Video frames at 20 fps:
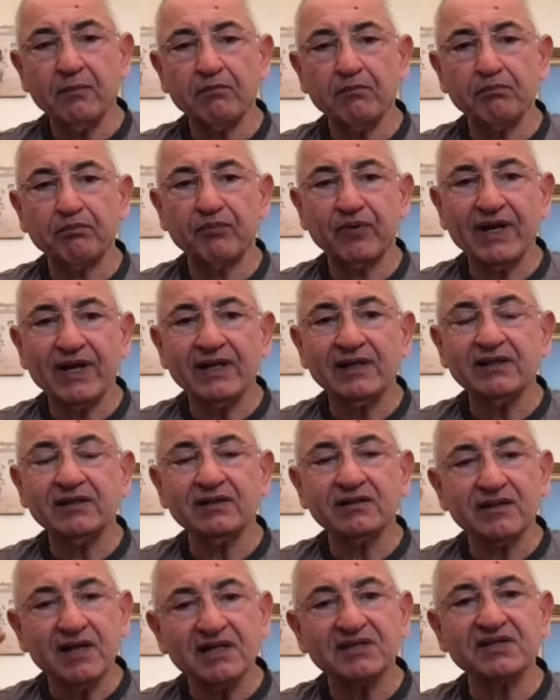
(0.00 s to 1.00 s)

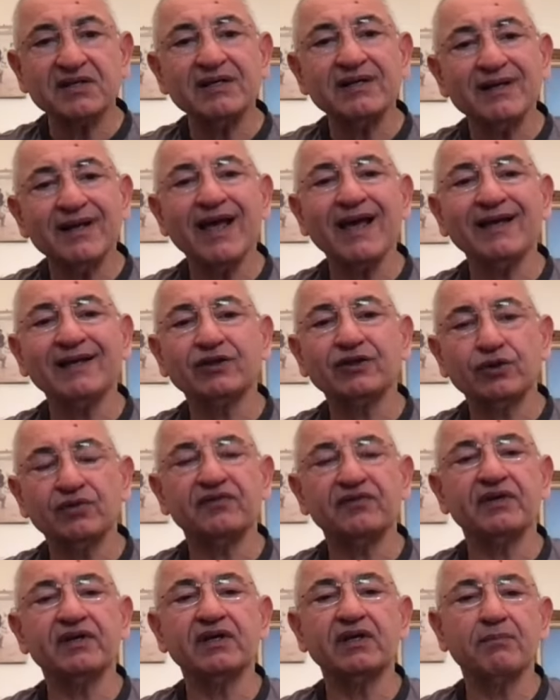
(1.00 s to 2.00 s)
Brain doesn't like to
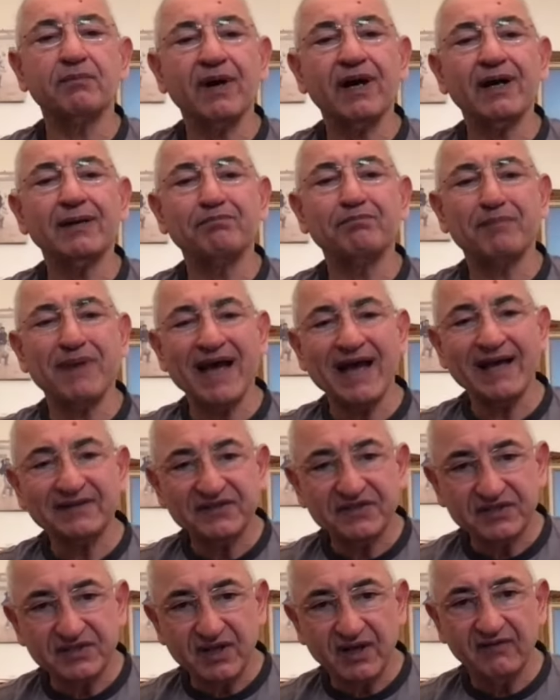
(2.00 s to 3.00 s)
think about bad
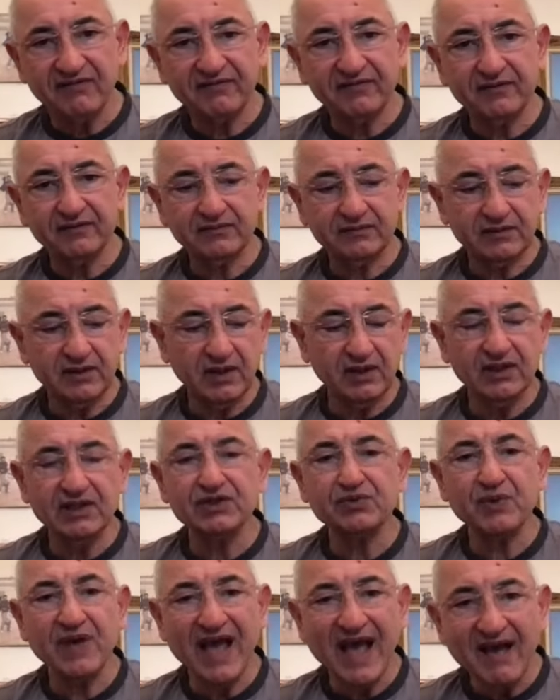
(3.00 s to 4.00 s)
stuff
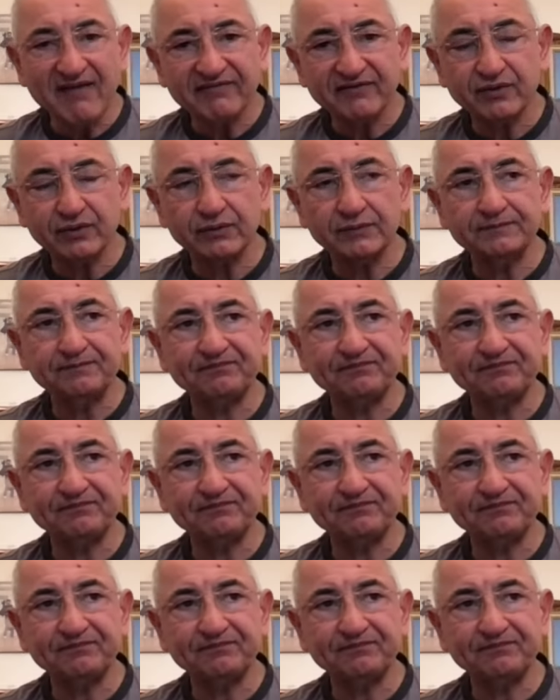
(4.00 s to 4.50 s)
unless we have to.